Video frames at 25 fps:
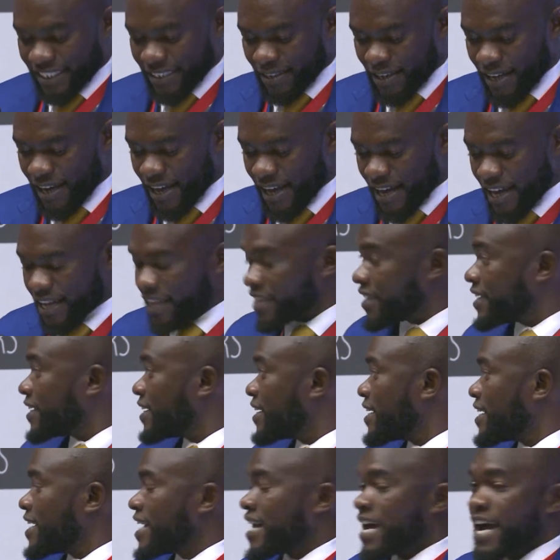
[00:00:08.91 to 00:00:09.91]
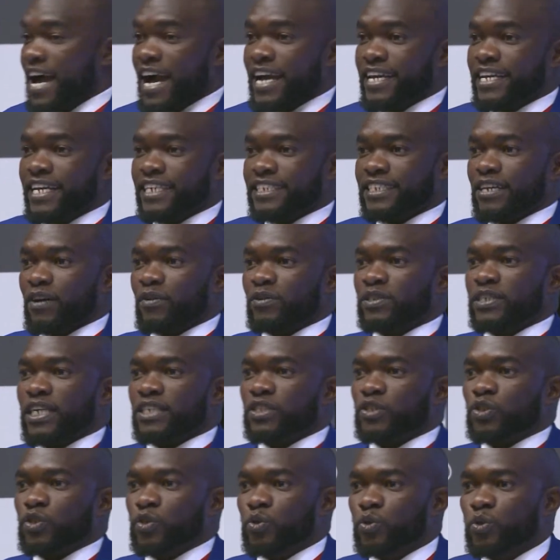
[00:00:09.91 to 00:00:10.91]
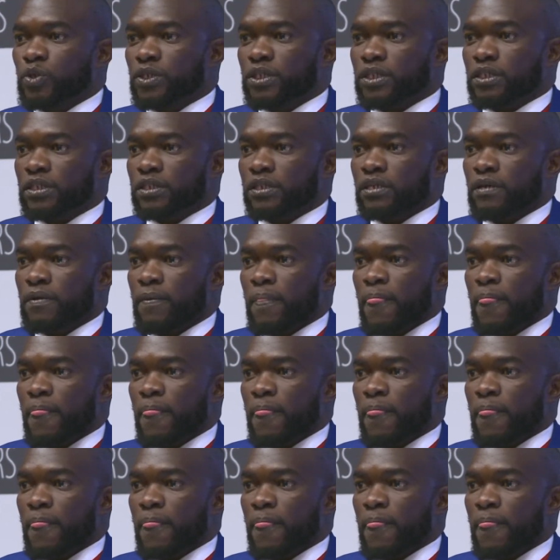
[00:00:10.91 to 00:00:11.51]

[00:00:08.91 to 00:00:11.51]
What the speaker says: I guess I'll just choose